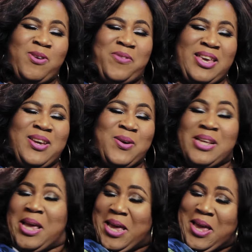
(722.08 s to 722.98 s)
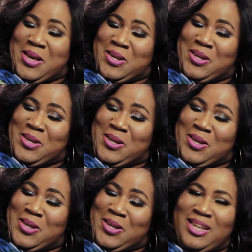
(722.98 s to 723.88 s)
one of it. He goes.
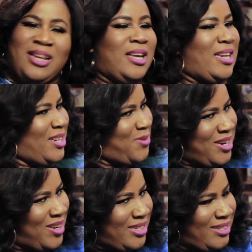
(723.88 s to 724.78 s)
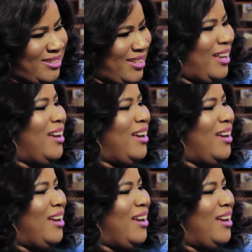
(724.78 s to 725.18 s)
There's really nothing to say.